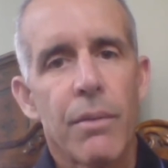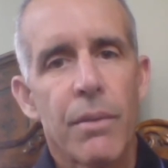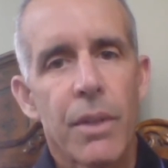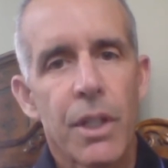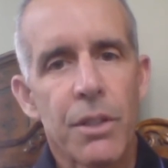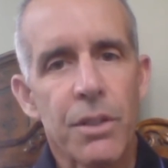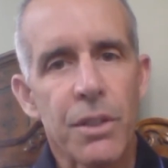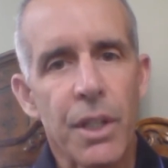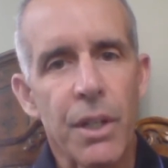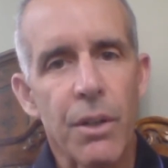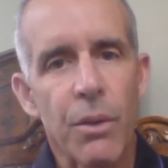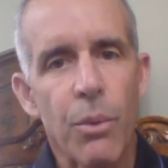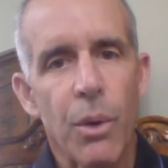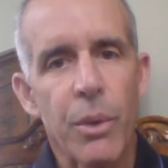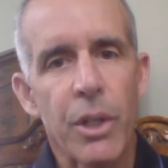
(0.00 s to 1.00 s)

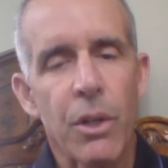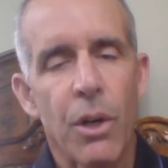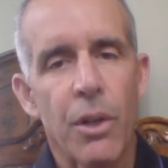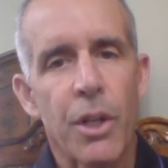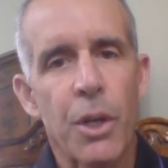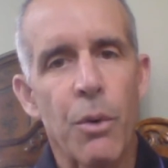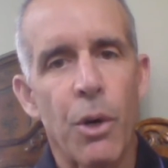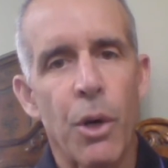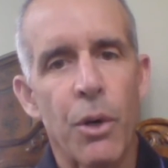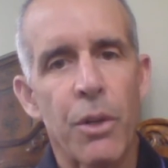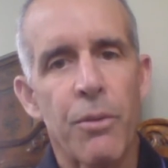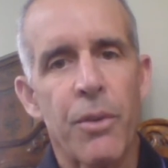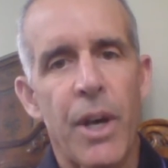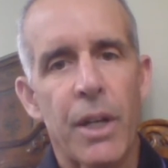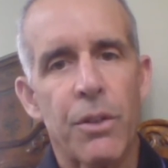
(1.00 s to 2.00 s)
consider what we call the eroding
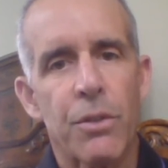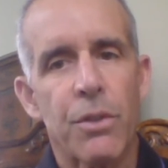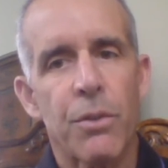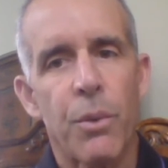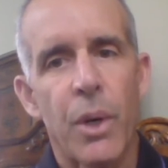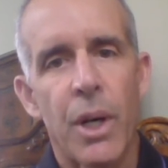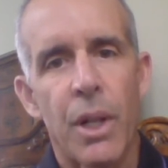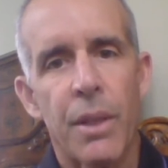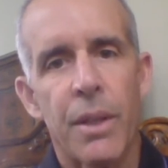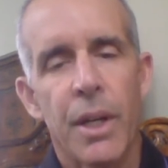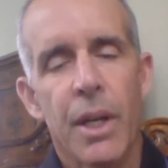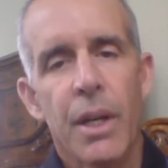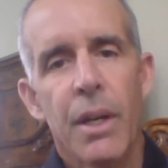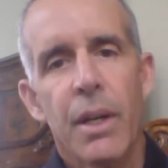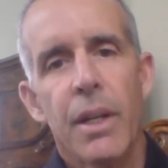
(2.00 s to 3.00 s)
factors of wealth,
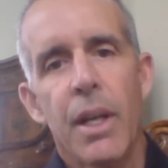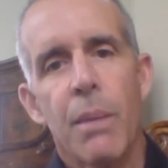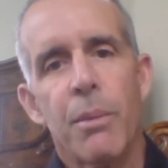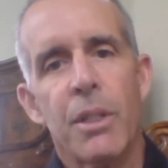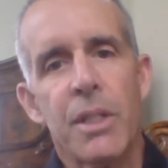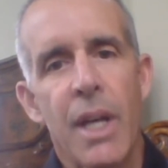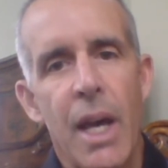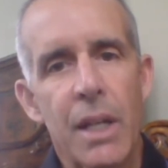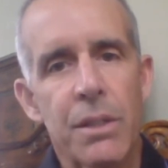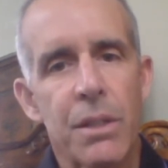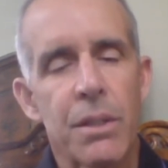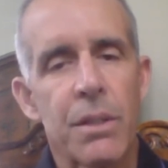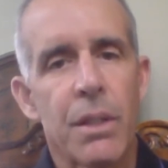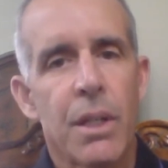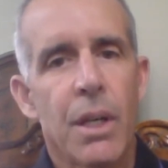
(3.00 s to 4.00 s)
namely taxes,
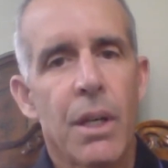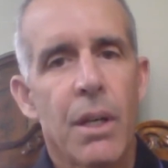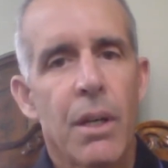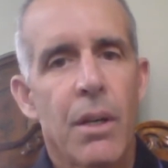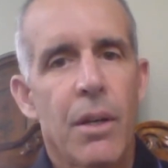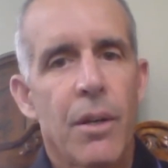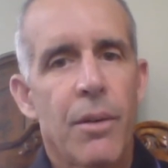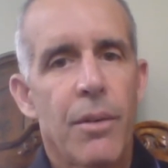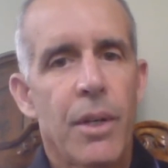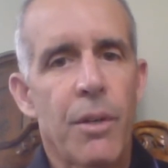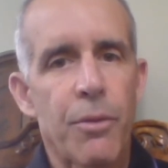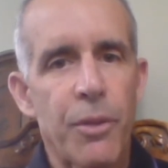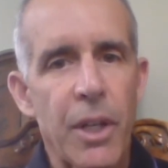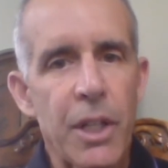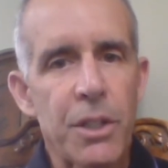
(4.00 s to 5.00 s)

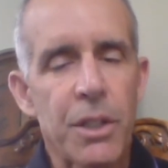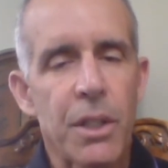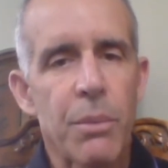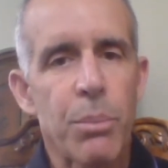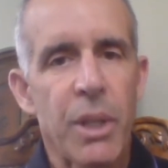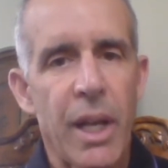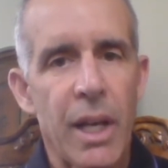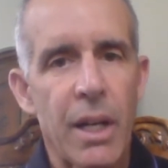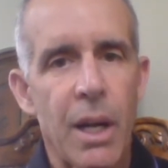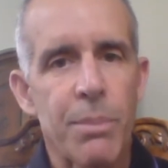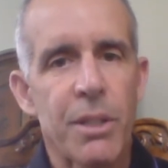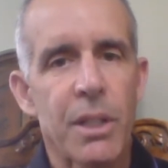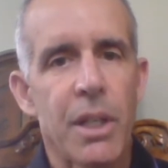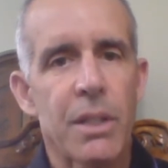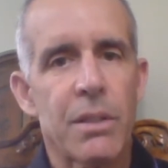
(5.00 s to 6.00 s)
inflation, planned
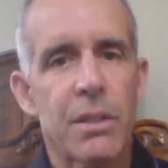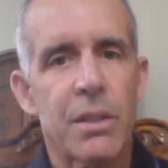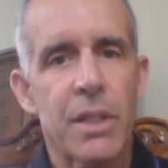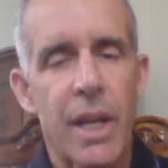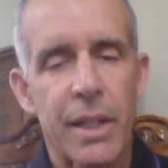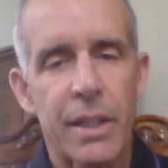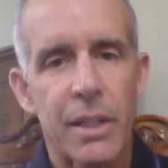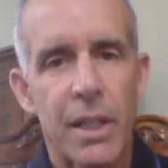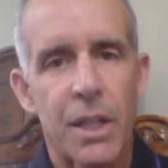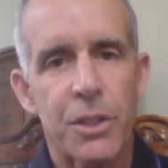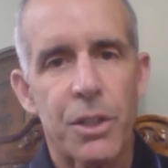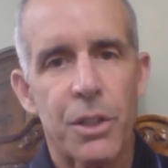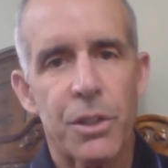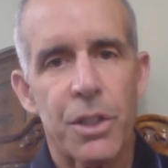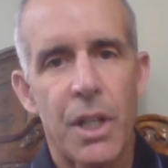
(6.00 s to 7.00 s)
obsolescence,
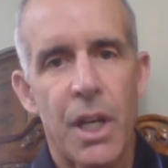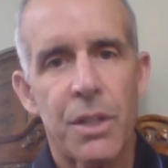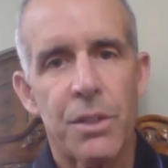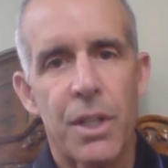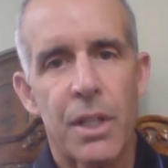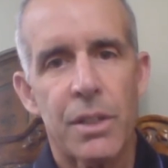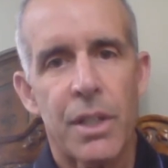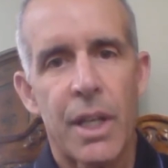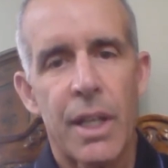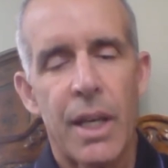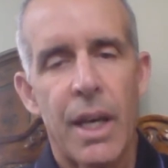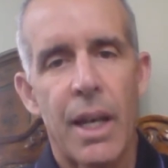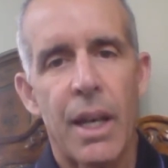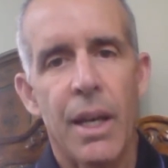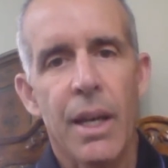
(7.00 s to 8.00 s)
technological change, things like
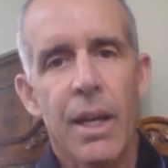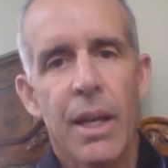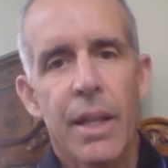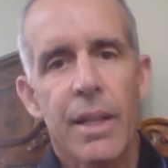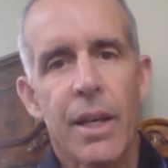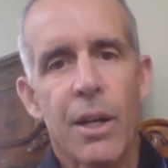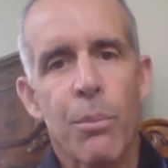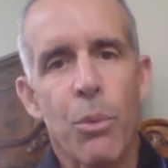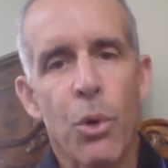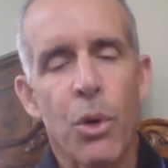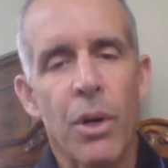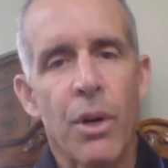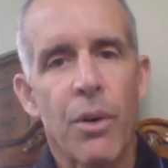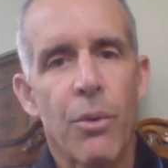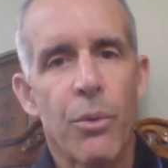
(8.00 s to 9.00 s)
that that are
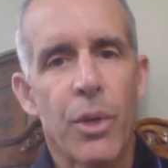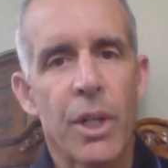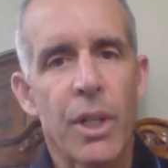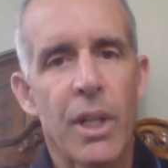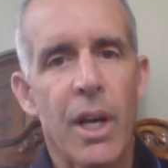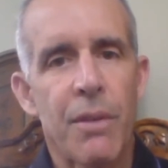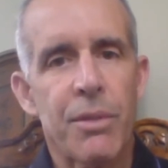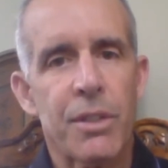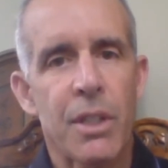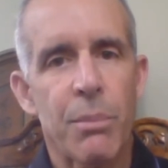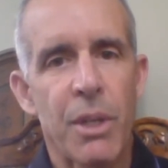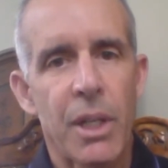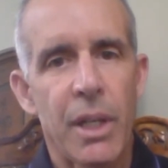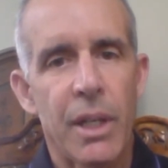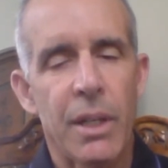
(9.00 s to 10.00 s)
more real-life
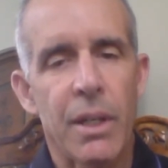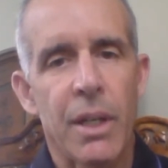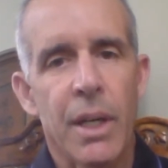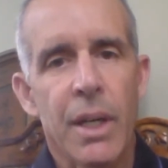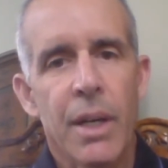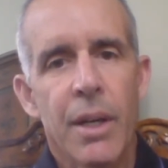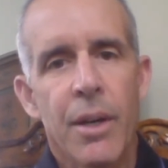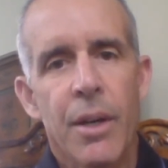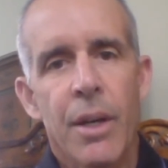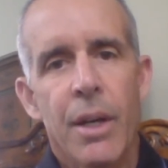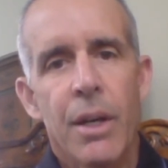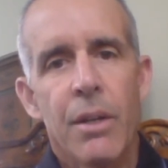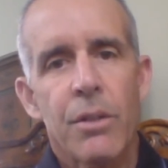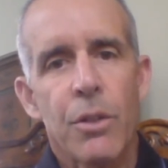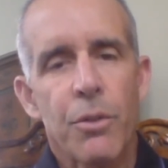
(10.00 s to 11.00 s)
simulated. So